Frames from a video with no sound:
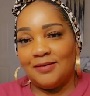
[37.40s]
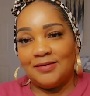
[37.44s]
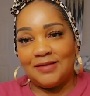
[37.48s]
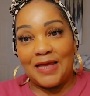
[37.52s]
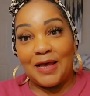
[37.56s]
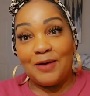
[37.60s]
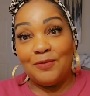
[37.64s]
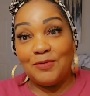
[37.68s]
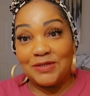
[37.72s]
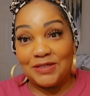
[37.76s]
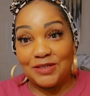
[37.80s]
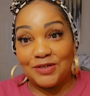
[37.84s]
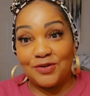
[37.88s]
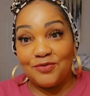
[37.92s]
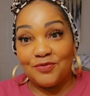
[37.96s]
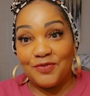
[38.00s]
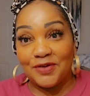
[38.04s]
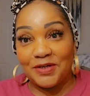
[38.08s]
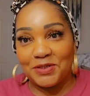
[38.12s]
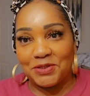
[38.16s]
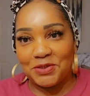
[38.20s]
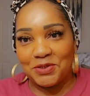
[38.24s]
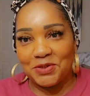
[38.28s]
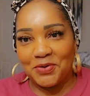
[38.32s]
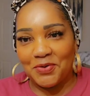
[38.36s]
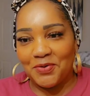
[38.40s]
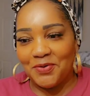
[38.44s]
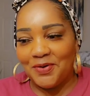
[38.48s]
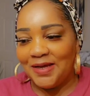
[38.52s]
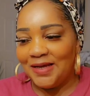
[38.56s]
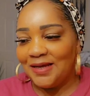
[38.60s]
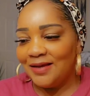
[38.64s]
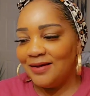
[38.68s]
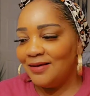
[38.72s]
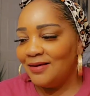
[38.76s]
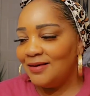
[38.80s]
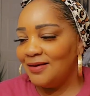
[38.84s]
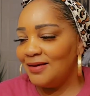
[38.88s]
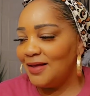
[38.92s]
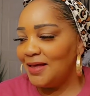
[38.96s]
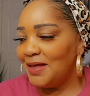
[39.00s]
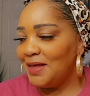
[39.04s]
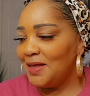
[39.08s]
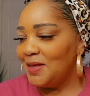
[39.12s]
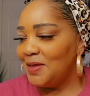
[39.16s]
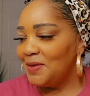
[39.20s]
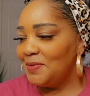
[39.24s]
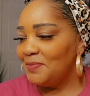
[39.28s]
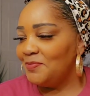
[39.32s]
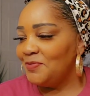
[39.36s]
That was an adventure.
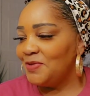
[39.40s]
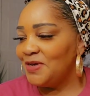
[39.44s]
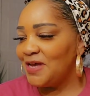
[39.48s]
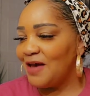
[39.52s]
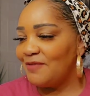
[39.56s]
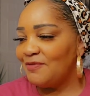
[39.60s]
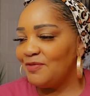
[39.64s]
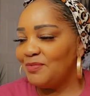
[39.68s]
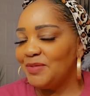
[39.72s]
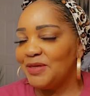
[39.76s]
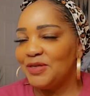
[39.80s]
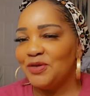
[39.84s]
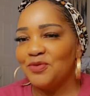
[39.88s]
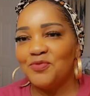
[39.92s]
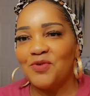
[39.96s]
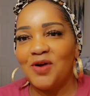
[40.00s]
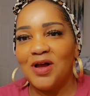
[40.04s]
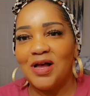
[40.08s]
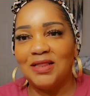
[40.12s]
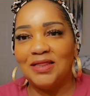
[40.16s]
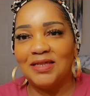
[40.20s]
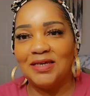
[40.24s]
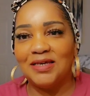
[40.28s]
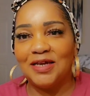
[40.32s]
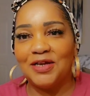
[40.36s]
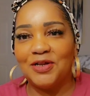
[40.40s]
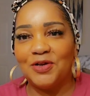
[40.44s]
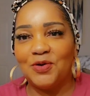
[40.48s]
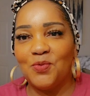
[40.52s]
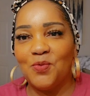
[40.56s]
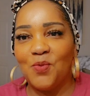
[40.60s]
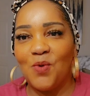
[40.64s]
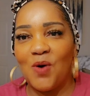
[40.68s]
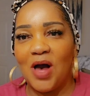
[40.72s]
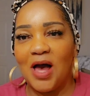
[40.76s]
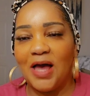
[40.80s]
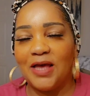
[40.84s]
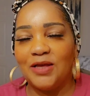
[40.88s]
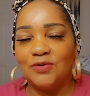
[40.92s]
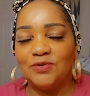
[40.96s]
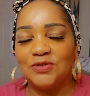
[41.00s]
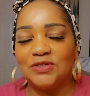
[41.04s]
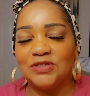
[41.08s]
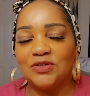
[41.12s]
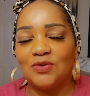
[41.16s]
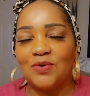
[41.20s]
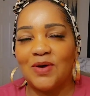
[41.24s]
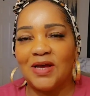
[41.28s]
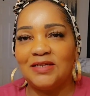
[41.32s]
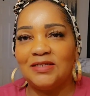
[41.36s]
Um, we haven't been to Raleigh in a while,
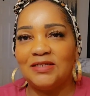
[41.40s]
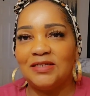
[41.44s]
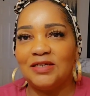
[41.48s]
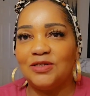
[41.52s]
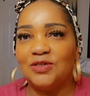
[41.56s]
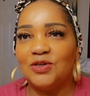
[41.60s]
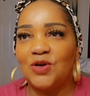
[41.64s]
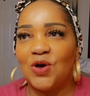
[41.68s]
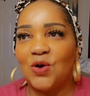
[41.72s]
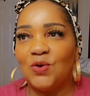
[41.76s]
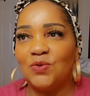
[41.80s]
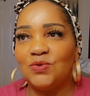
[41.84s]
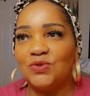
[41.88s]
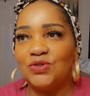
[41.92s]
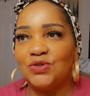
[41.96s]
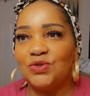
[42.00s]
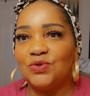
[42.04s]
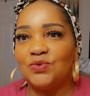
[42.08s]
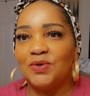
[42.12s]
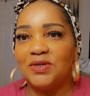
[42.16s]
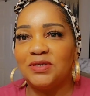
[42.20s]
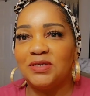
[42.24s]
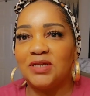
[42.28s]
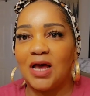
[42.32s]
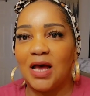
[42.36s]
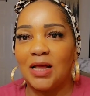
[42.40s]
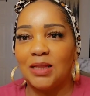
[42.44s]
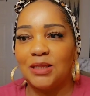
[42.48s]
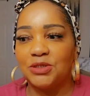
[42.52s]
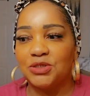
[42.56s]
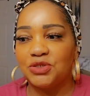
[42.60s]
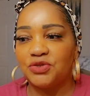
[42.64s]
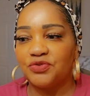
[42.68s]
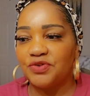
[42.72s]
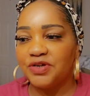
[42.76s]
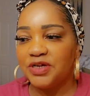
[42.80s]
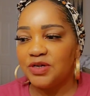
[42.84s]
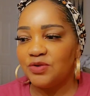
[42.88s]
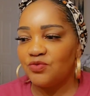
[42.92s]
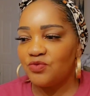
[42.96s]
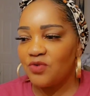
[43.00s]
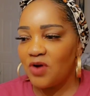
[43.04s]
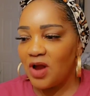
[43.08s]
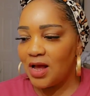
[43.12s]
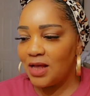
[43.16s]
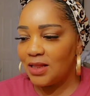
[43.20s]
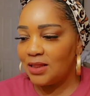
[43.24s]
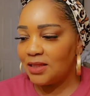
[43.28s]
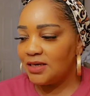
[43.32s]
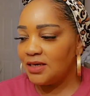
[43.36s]
so I did go to a Dollar Tree in
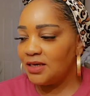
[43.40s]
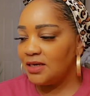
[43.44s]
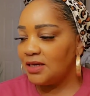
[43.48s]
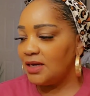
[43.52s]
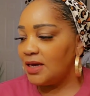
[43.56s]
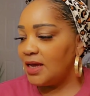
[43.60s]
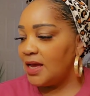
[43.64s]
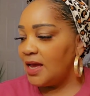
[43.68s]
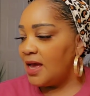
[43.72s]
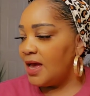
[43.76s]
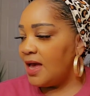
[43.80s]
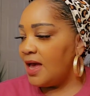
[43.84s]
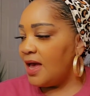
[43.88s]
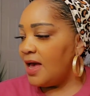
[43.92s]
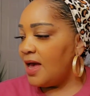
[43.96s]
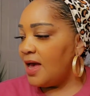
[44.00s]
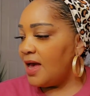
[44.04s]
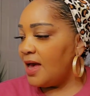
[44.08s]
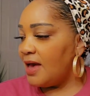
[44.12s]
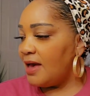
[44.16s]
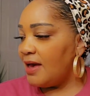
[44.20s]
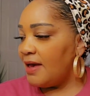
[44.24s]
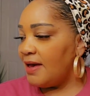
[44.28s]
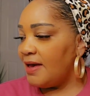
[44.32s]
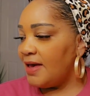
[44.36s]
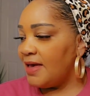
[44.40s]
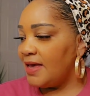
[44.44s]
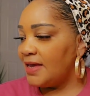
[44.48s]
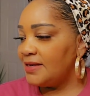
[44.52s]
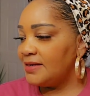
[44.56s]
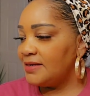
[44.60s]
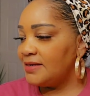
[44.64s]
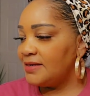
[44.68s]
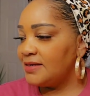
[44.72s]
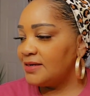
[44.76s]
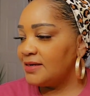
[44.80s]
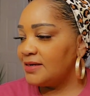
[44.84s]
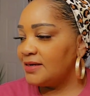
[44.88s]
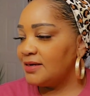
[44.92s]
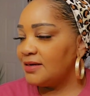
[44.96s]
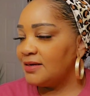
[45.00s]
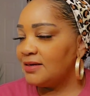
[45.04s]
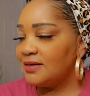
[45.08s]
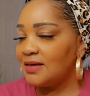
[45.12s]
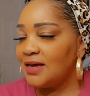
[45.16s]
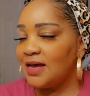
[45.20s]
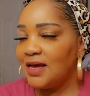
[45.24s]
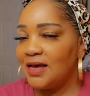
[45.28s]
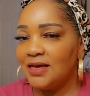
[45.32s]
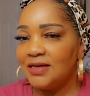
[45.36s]
Raleigh. And
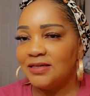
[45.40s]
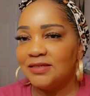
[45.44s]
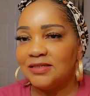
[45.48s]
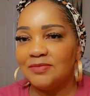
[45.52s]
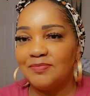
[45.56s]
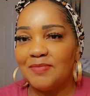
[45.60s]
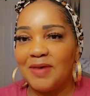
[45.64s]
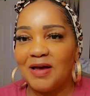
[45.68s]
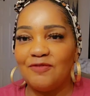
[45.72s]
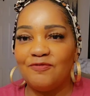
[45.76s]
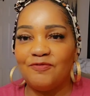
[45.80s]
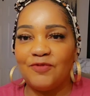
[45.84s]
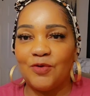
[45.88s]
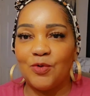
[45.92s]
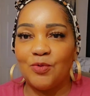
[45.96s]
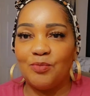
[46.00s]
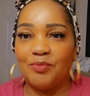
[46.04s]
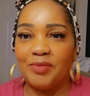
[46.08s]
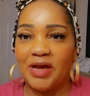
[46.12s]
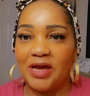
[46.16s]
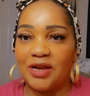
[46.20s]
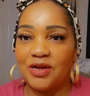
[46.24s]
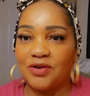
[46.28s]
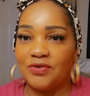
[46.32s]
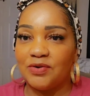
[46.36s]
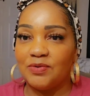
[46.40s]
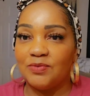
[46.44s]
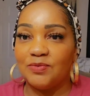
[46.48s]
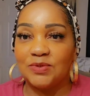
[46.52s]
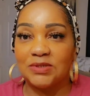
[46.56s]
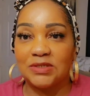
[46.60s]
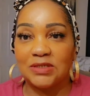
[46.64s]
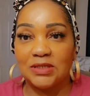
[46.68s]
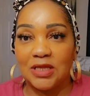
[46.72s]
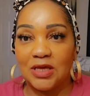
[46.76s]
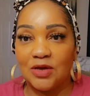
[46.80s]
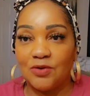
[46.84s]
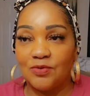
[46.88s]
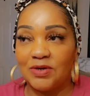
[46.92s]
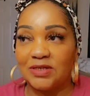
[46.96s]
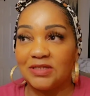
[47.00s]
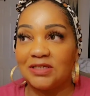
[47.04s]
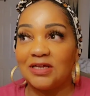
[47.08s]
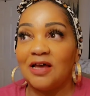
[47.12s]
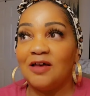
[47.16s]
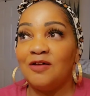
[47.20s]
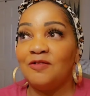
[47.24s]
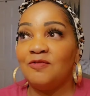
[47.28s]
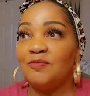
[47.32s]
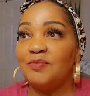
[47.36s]
guys, my phone battery was low because
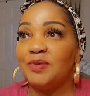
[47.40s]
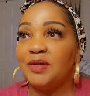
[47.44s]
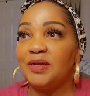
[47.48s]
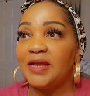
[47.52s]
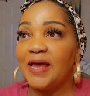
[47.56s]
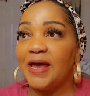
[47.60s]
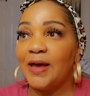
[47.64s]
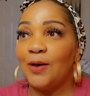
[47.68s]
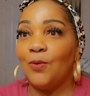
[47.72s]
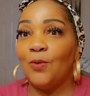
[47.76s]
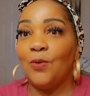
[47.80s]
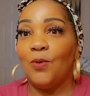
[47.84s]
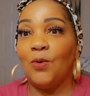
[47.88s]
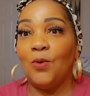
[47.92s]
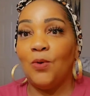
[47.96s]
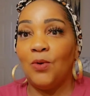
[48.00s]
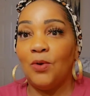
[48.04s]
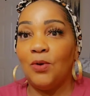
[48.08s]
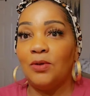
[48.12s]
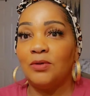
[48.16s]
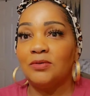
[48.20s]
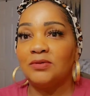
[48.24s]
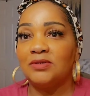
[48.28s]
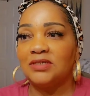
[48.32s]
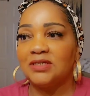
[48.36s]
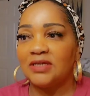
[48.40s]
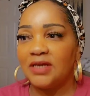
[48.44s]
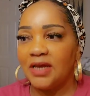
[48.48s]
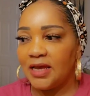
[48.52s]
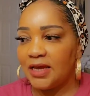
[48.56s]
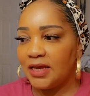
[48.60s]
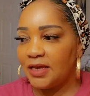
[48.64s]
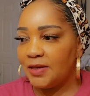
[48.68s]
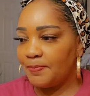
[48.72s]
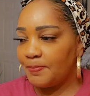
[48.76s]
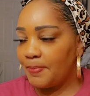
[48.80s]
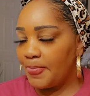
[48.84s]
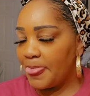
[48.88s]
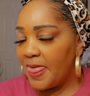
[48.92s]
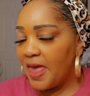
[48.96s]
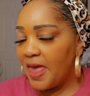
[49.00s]
I have been out all day